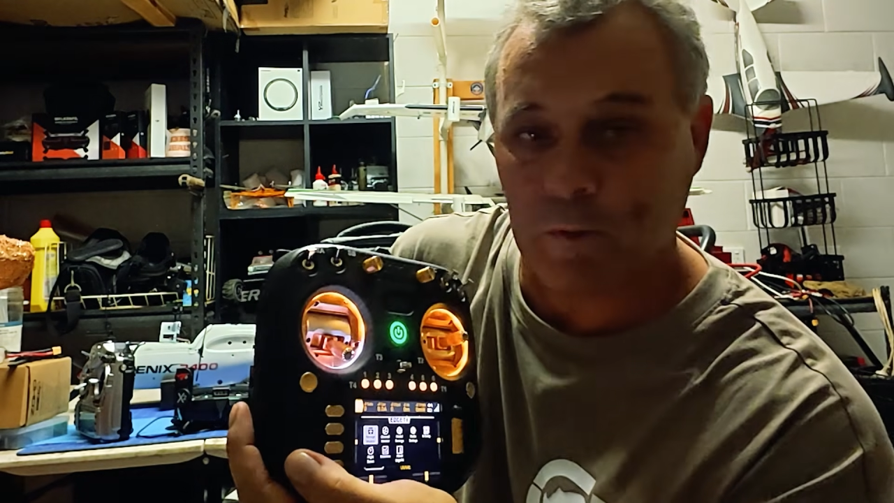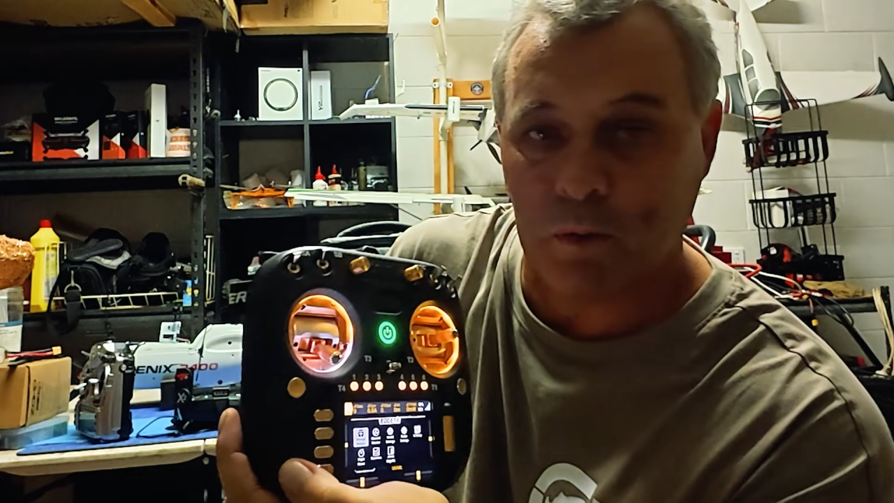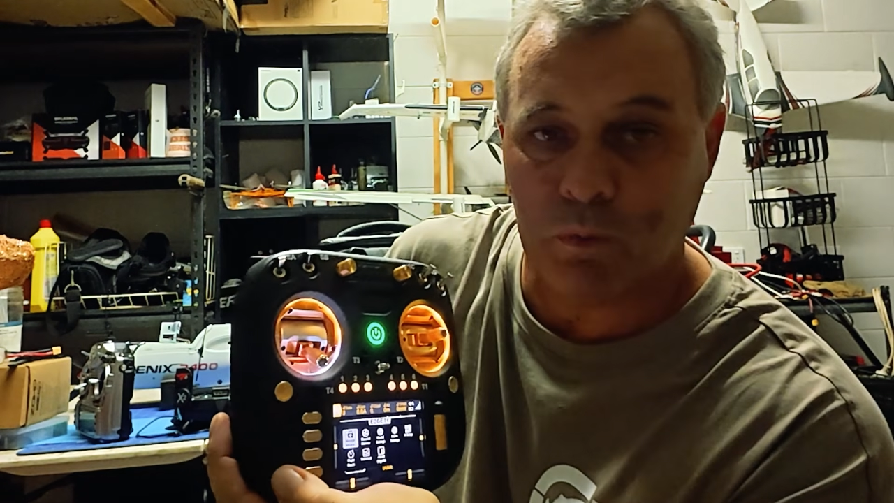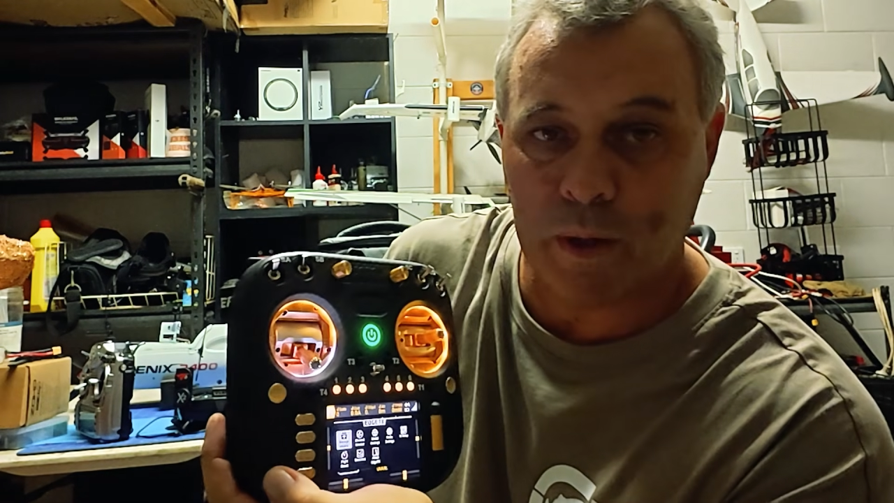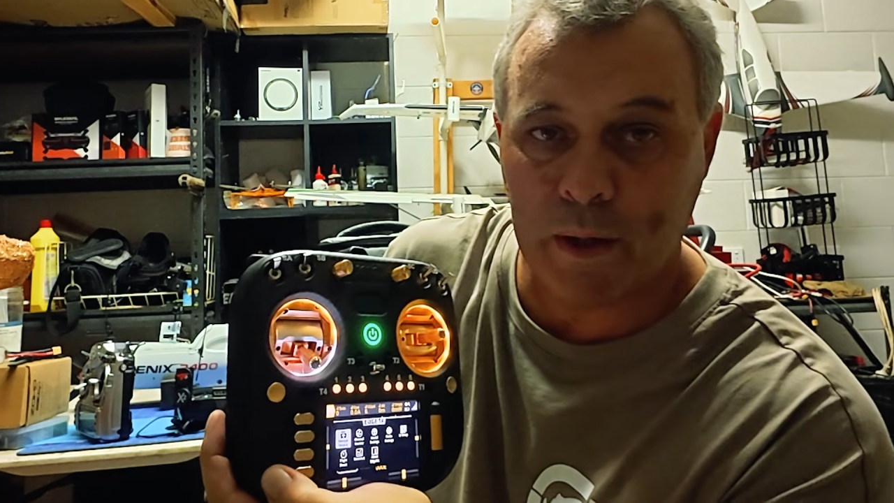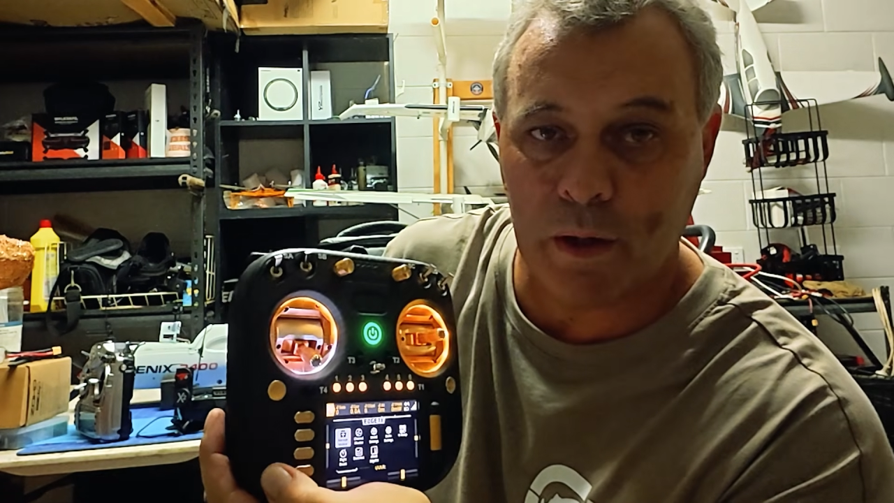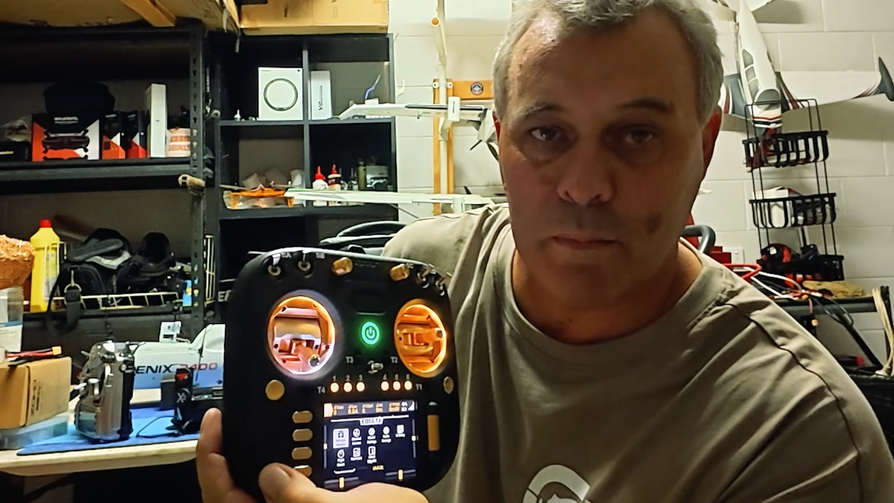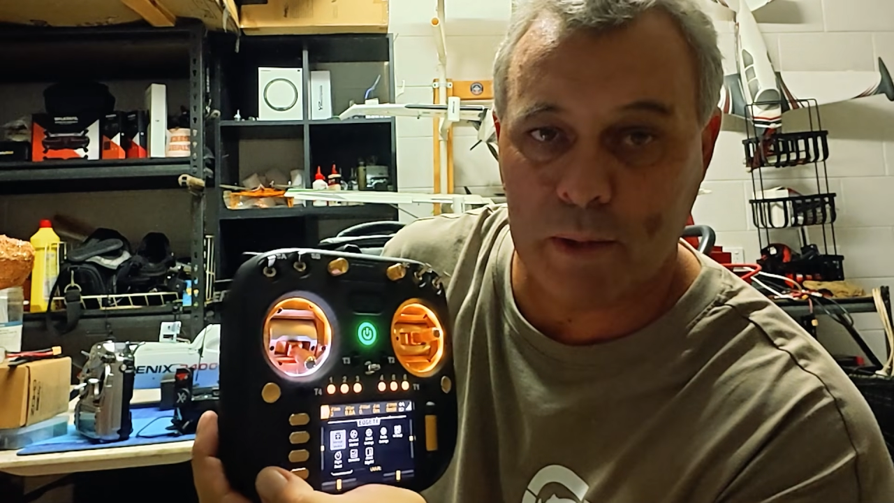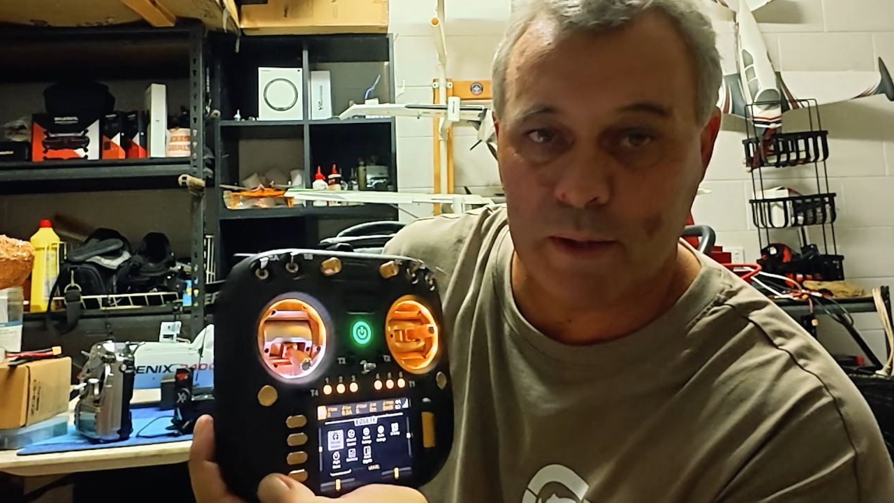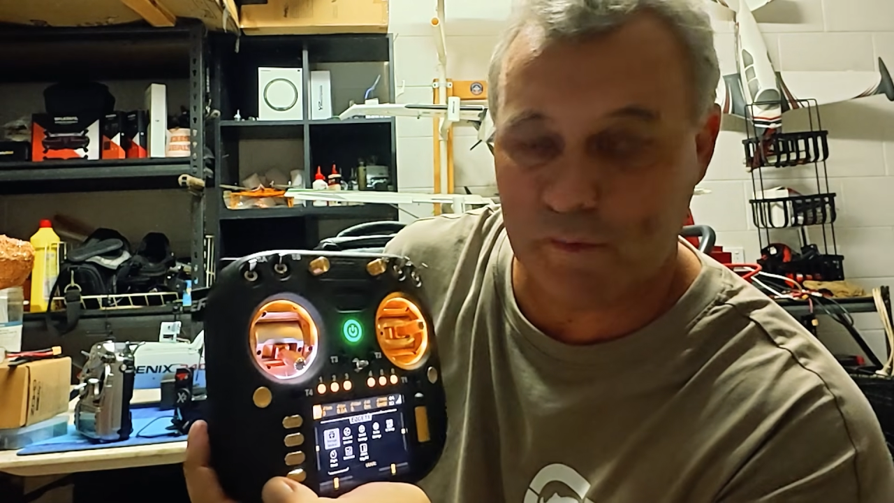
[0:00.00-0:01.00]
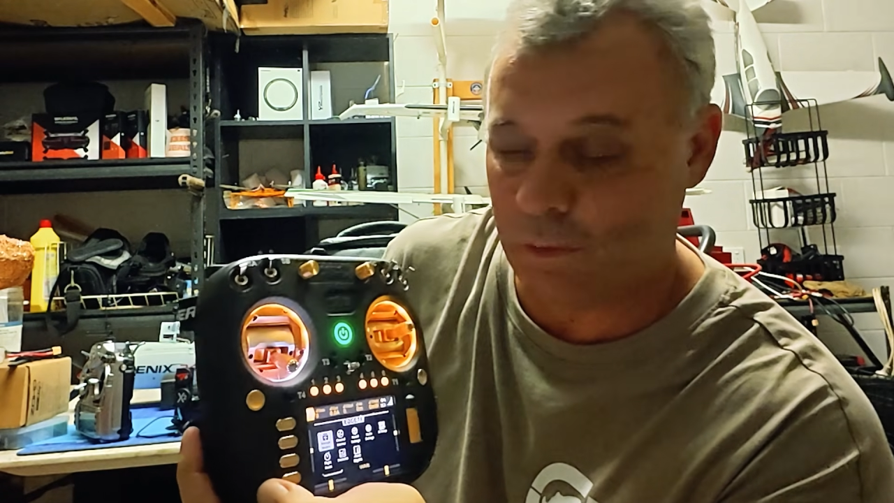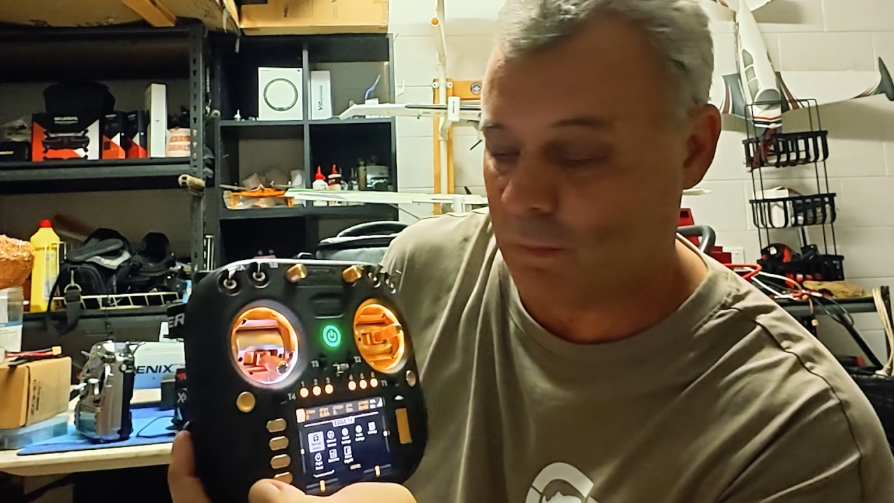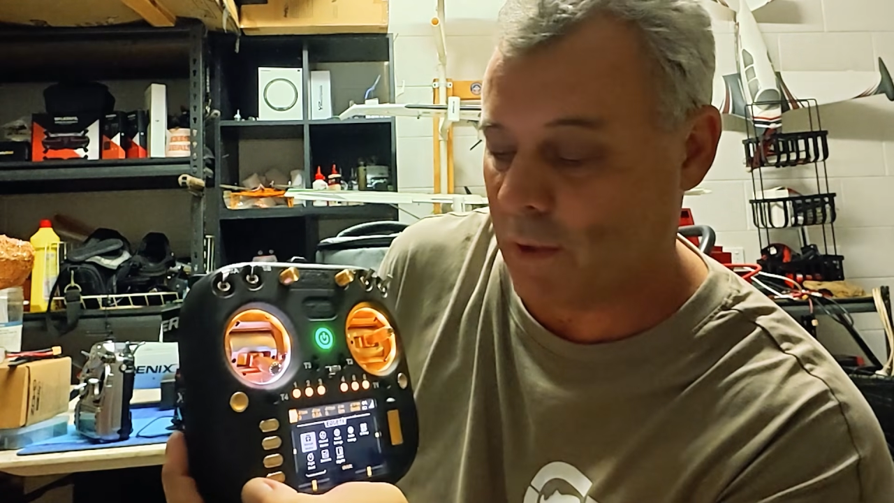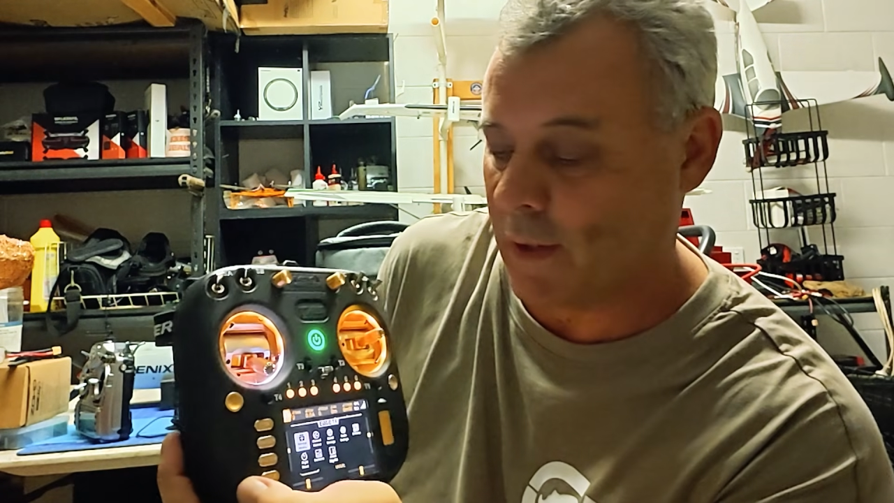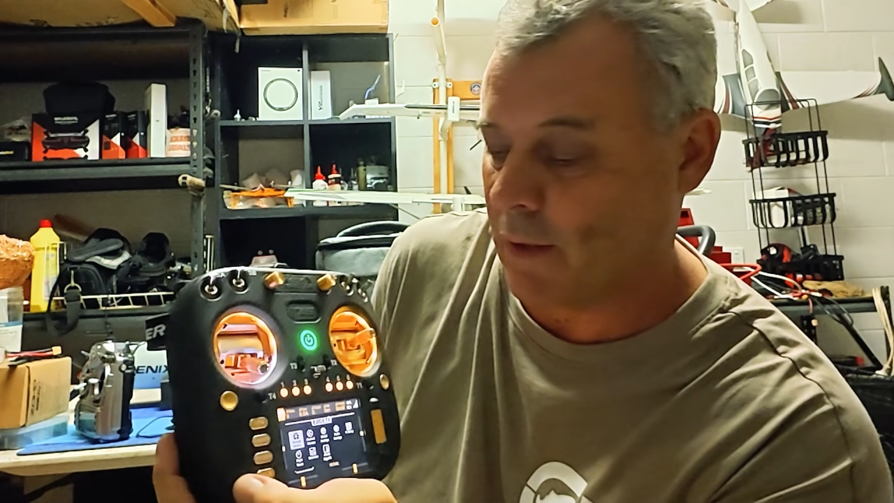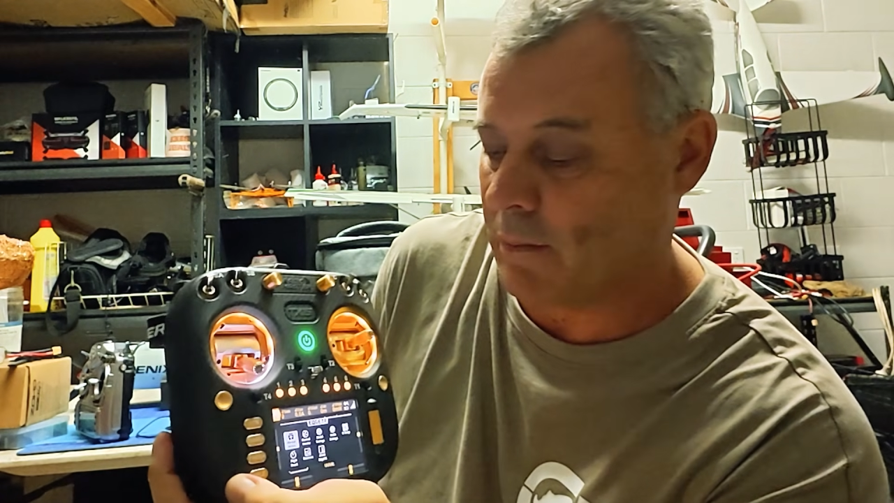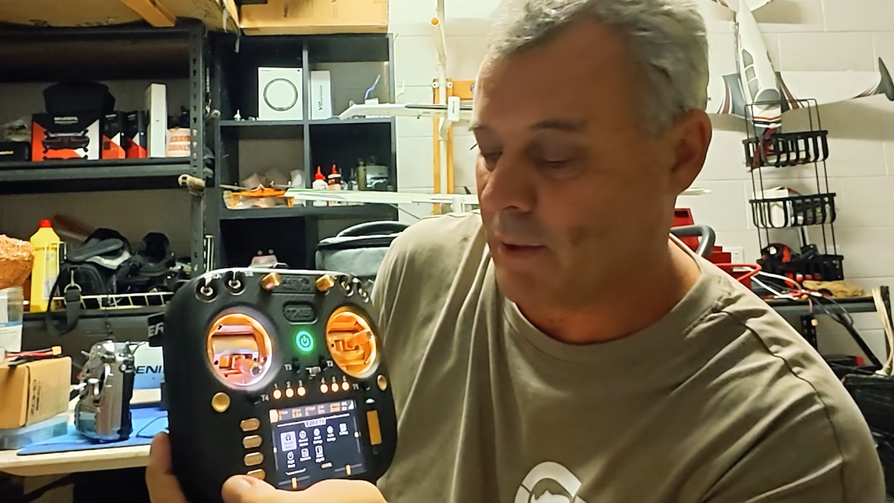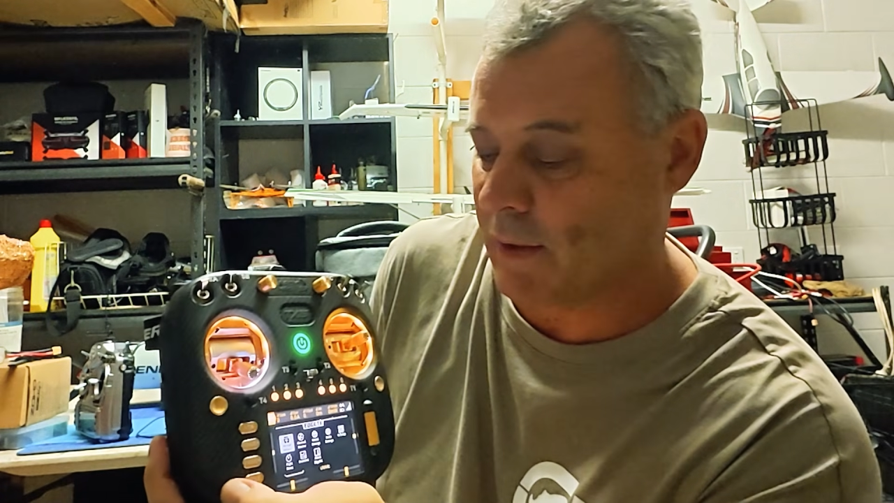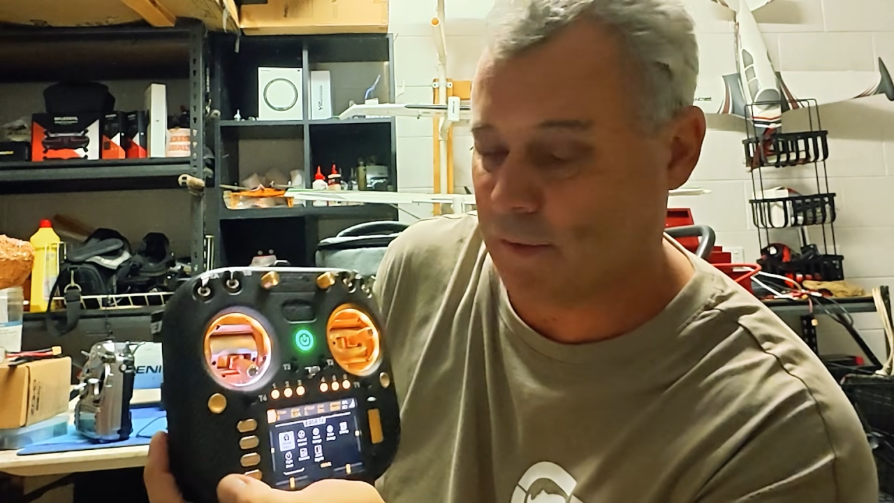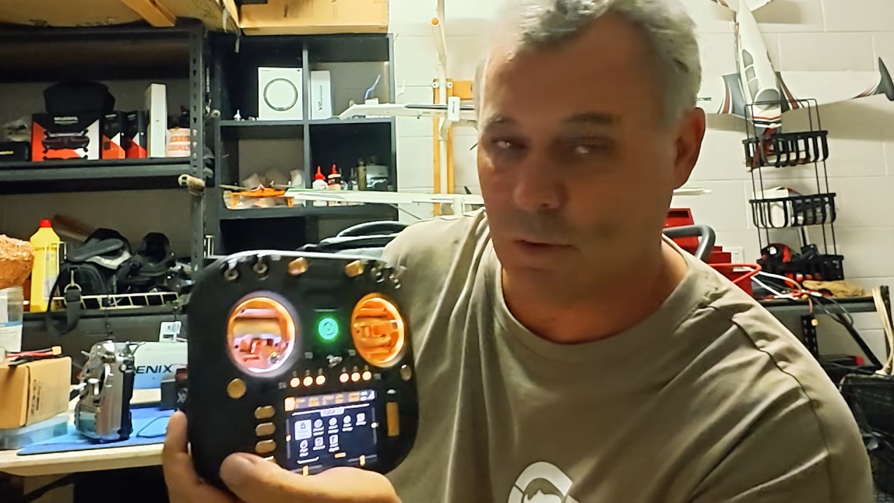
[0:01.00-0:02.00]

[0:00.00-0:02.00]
from RadioMaster.